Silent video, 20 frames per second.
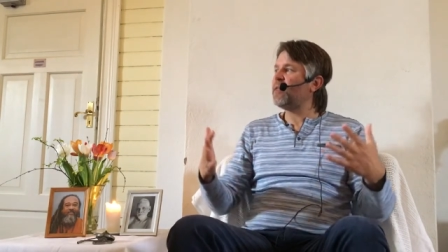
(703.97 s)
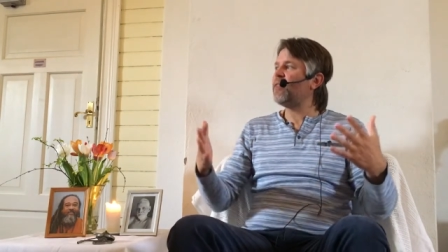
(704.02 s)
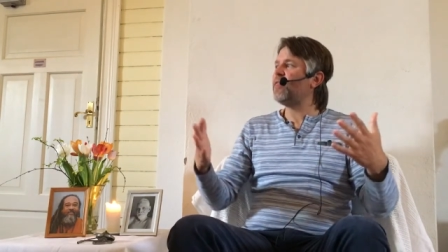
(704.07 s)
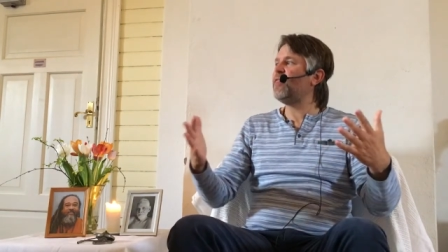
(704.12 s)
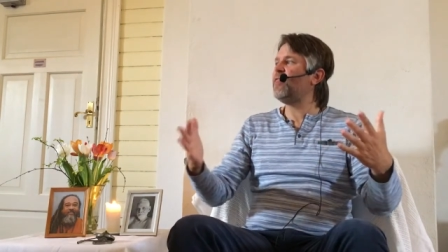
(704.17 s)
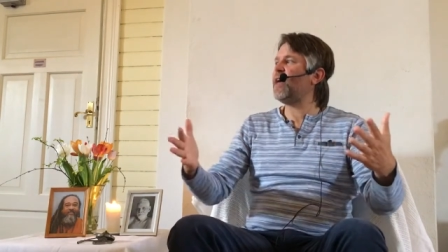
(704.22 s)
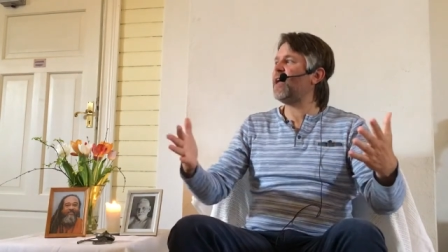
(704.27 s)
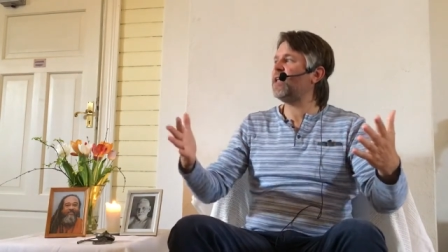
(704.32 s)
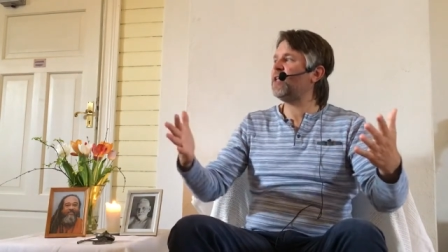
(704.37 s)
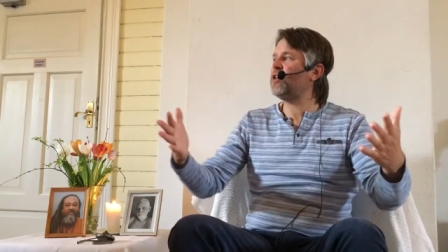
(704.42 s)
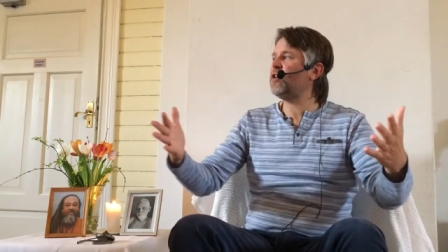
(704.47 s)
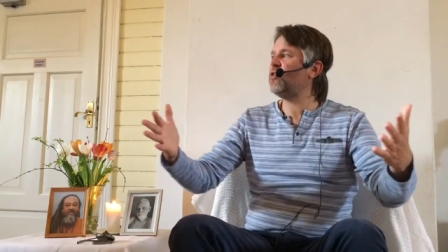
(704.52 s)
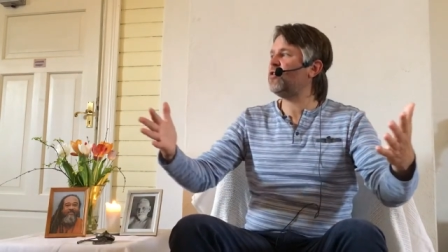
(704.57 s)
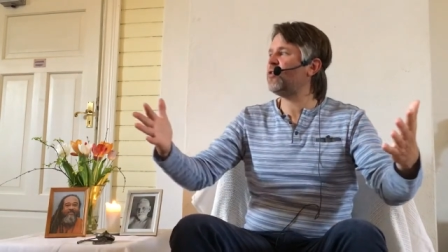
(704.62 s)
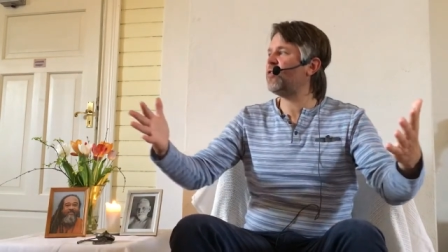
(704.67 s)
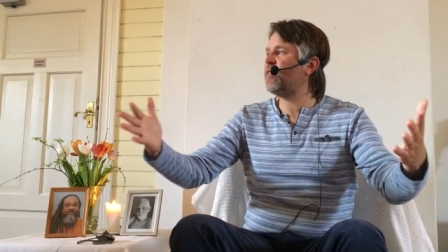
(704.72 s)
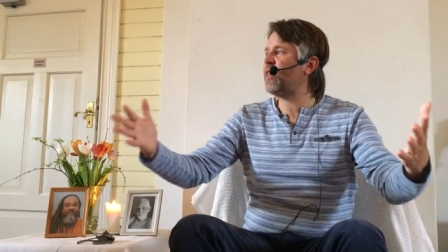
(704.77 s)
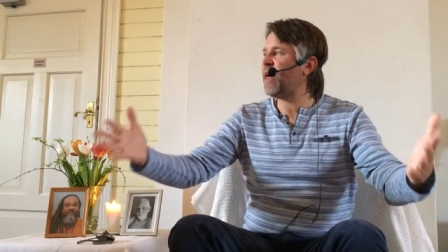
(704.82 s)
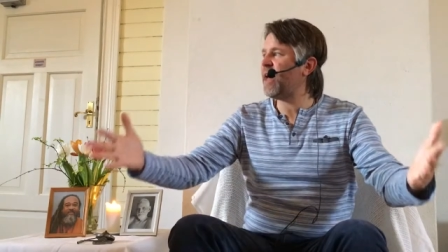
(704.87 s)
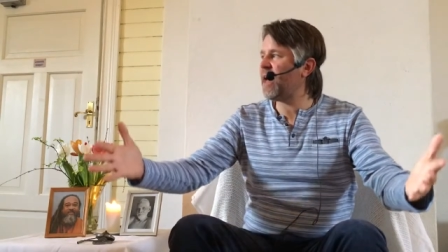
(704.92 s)
then
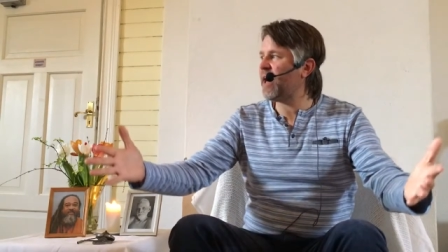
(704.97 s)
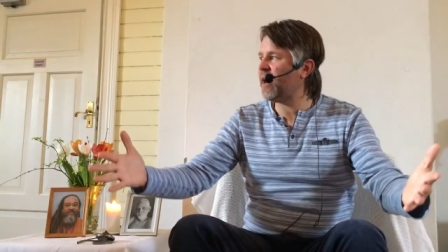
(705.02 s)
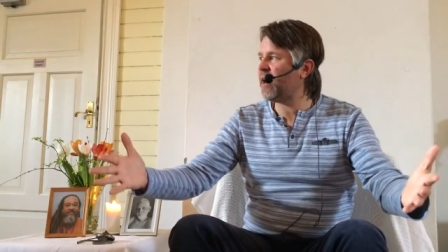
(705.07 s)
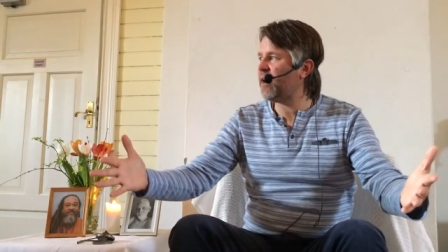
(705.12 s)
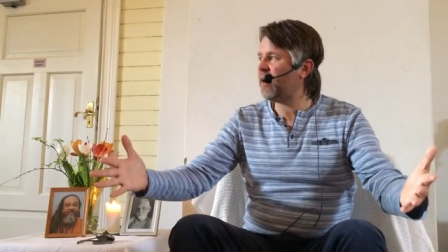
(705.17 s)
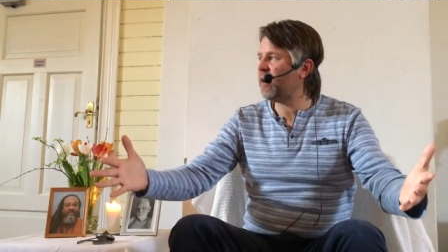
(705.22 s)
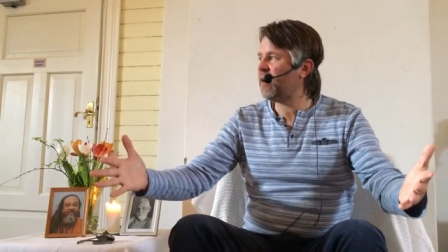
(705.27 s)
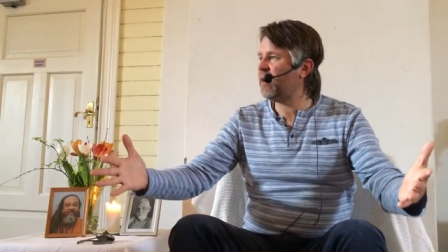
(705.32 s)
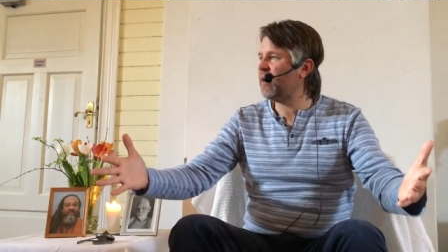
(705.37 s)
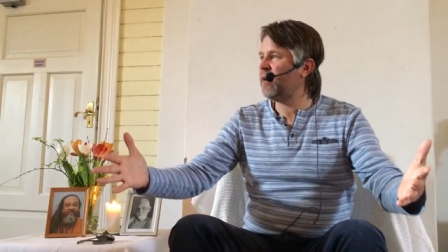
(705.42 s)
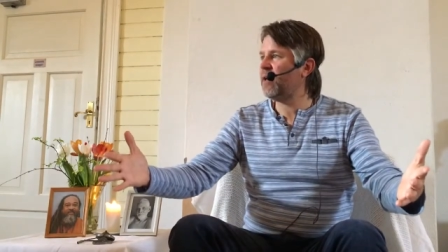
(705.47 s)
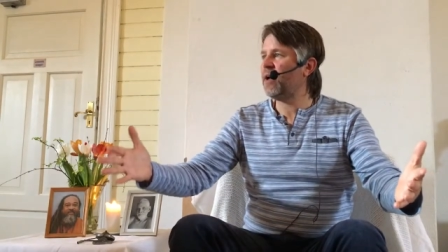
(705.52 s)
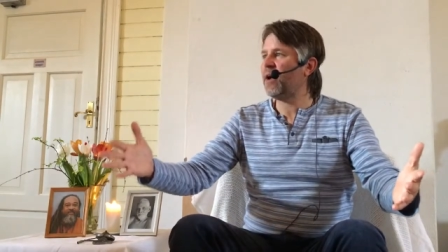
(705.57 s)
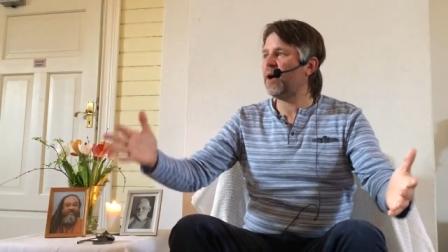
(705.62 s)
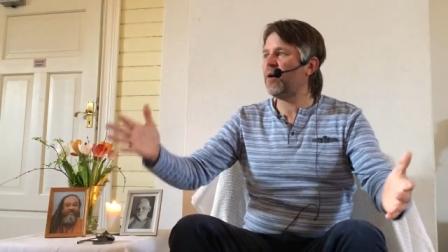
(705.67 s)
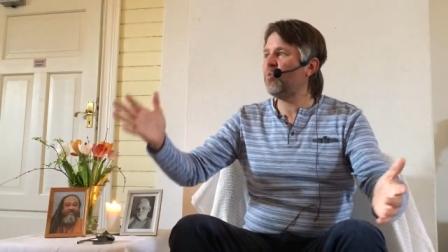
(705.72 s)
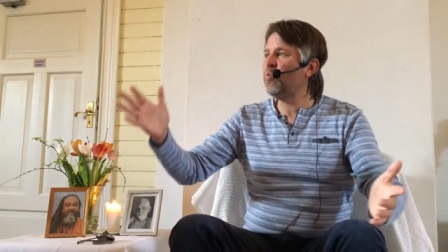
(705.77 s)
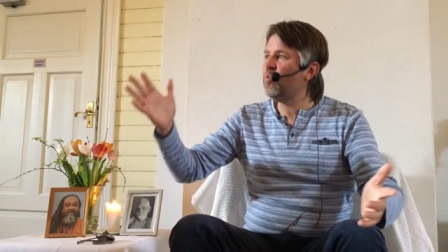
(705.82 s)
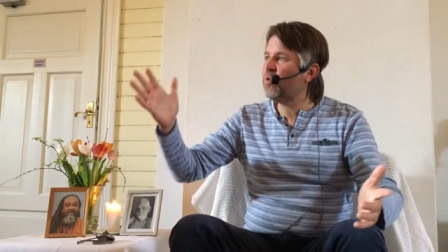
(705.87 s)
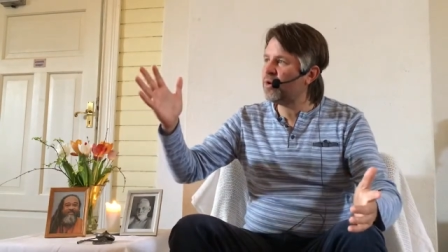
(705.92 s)
you're there.
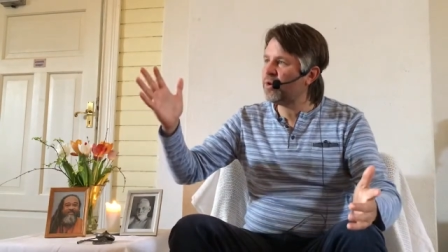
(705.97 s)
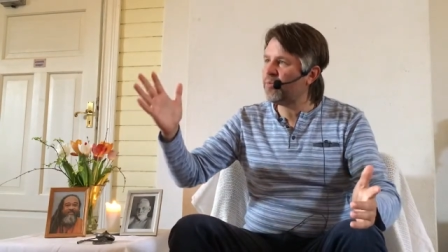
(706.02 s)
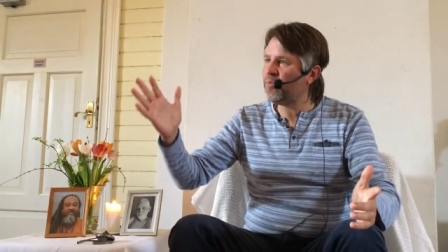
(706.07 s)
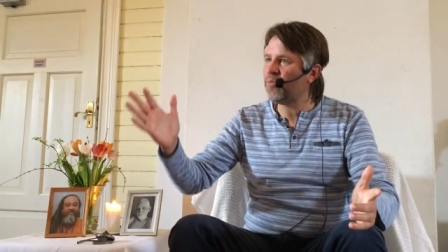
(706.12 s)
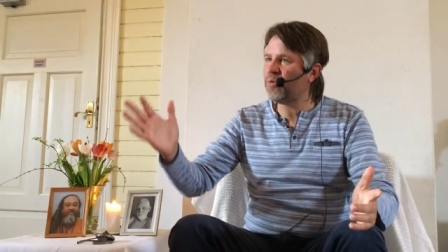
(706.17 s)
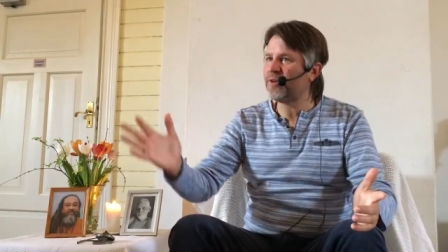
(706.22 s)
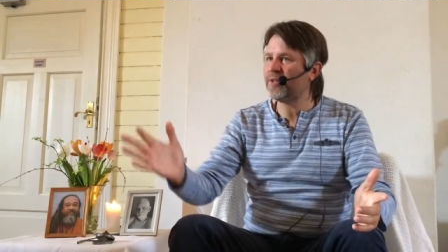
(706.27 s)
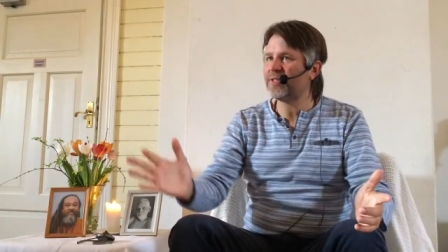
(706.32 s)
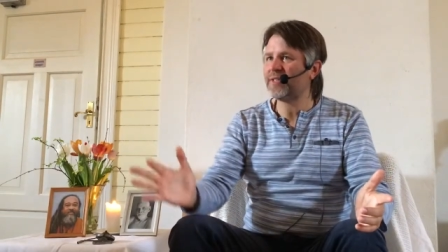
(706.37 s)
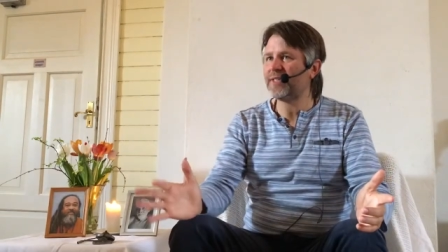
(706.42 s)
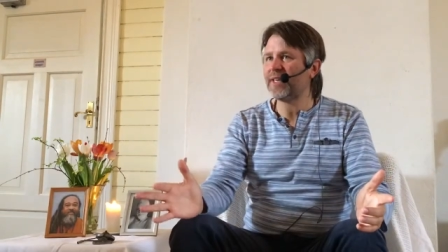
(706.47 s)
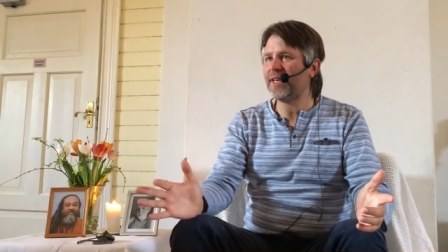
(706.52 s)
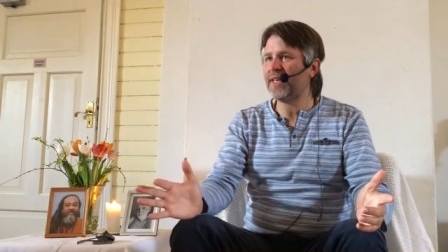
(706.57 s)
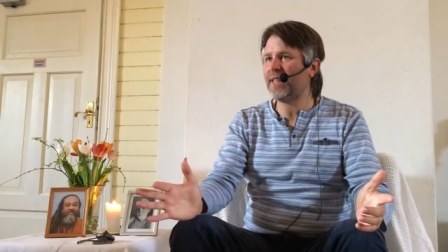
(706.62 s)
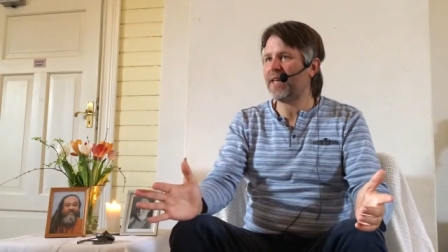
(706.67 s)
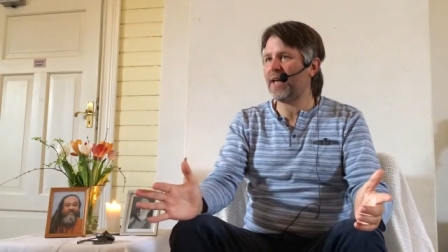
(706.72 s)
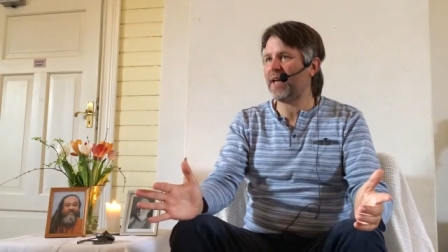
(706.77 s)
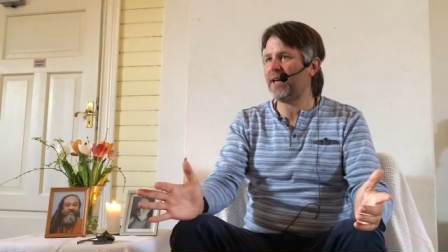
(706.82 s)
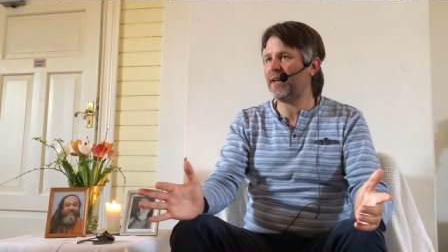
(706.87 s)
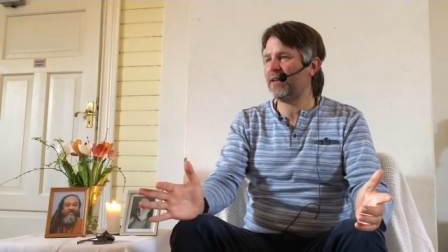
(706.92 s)
I wouldn't want to say
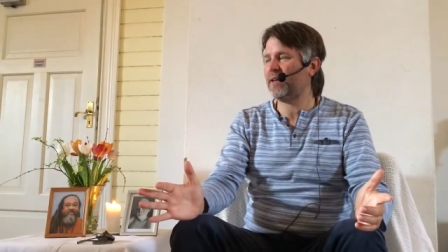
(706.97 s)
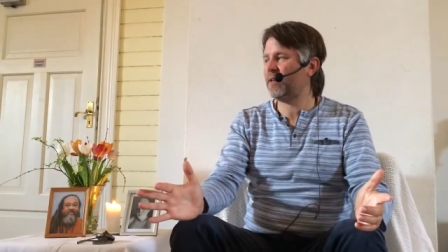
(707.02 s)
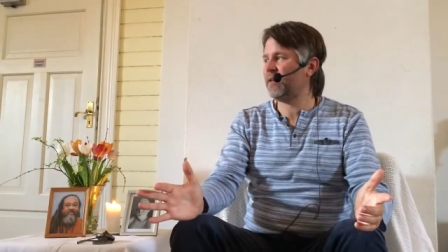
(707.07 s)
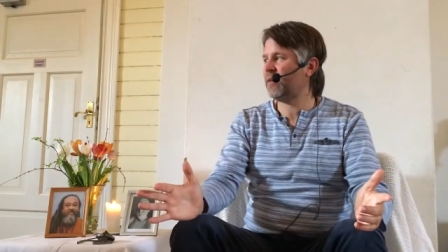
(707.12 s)
that